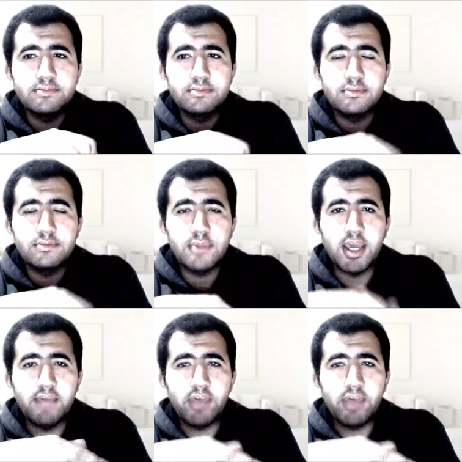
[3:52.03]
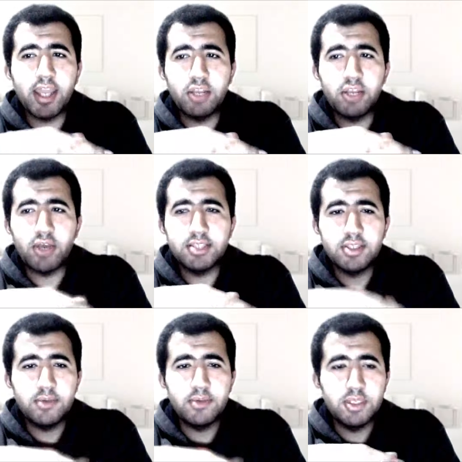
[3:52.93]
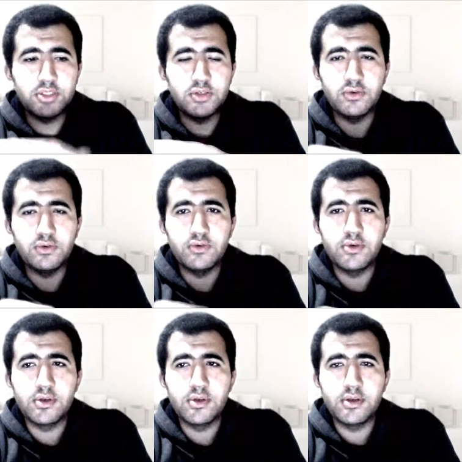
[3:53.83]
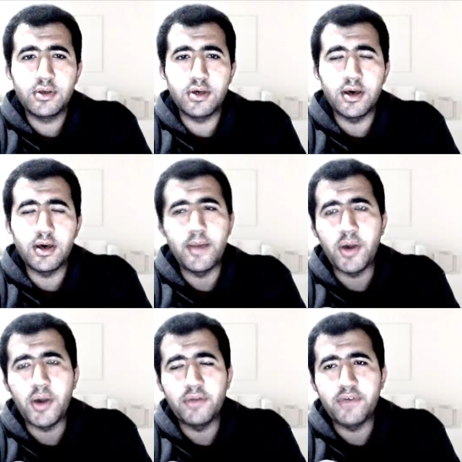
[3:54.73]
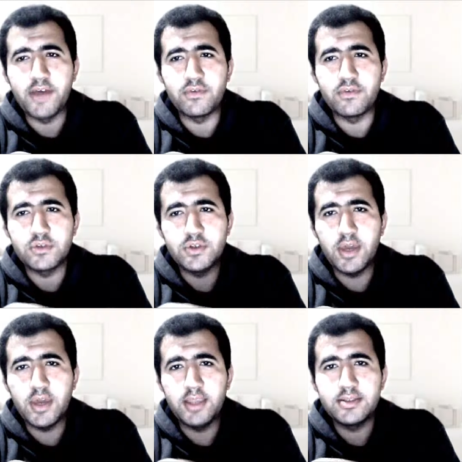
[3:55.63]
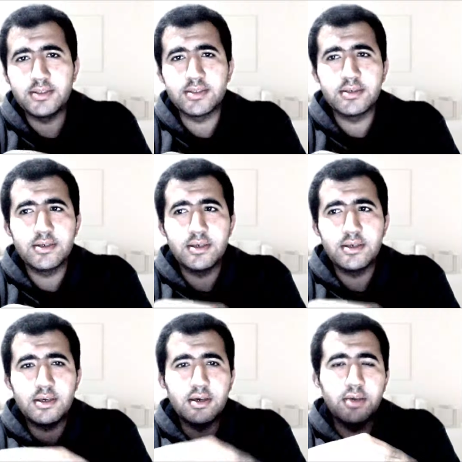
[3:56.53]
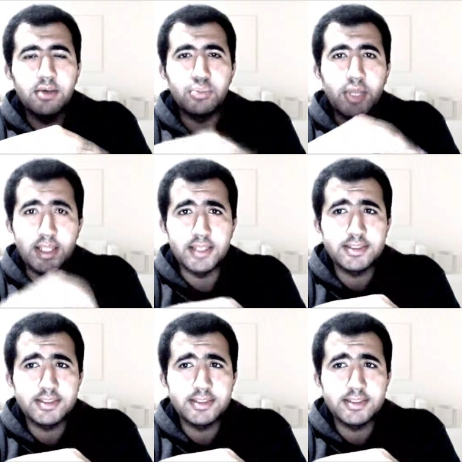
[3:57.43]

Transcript: I have categorized them into uh, about five to eight uh, playlists